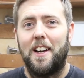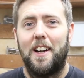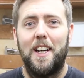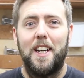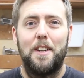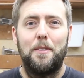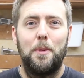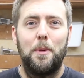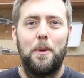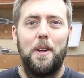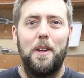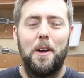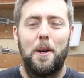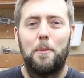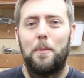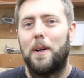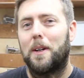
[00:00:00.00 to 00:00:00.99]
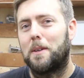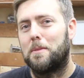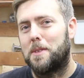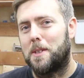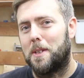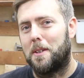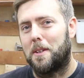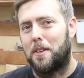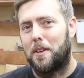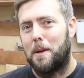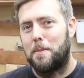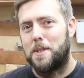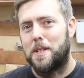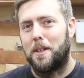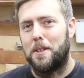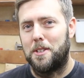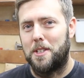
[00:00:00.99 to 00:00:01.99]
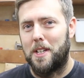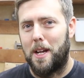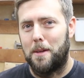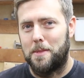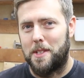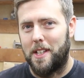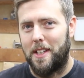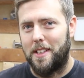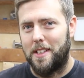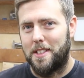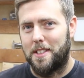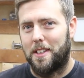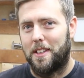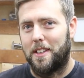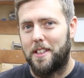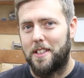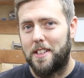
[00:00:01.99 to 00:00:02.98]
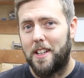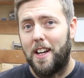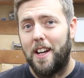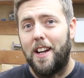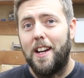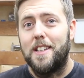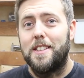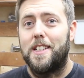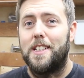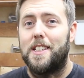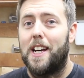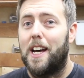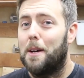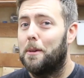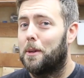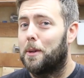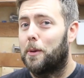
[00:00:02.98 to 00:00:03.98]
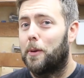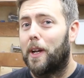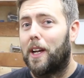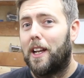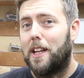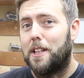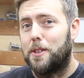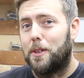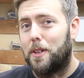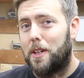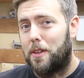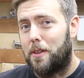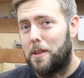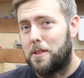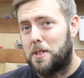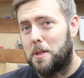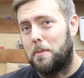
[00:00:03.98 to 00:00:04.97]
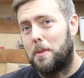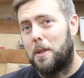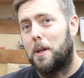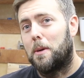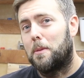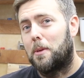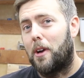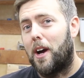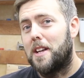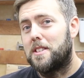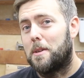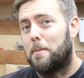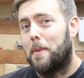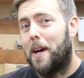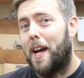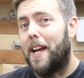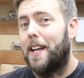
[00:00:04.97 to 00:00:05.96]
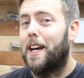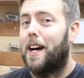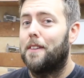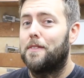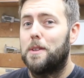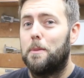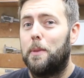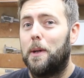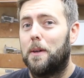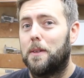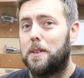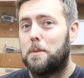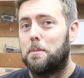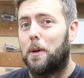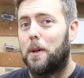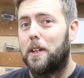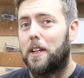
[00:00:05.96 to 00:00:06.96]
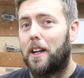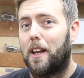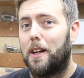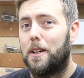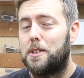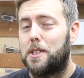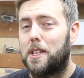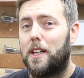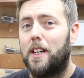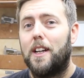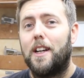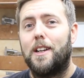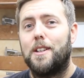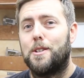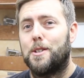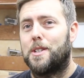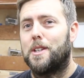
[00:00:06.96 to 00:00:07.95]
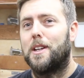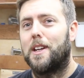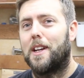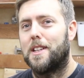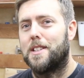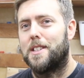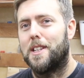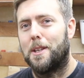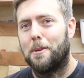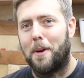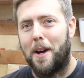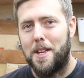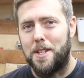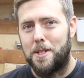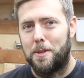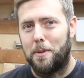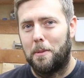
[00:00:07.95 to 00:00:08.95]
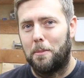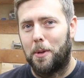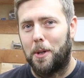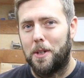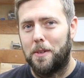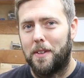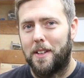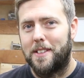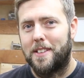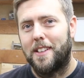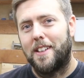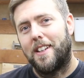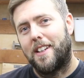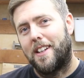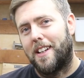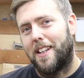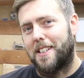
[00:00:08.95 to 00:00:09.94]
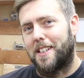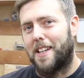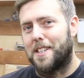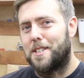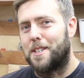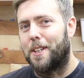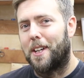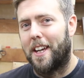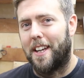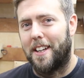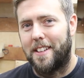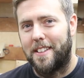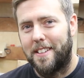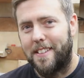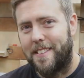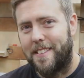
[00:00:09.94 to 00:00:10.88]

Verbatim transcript: Hi everyone and welcome to another episode of James Dean Designs. Today I'm going to quickly talk you through some of the upgrades I made after building my enclosure just so you can see the ways to improve it. Let's get stuck in.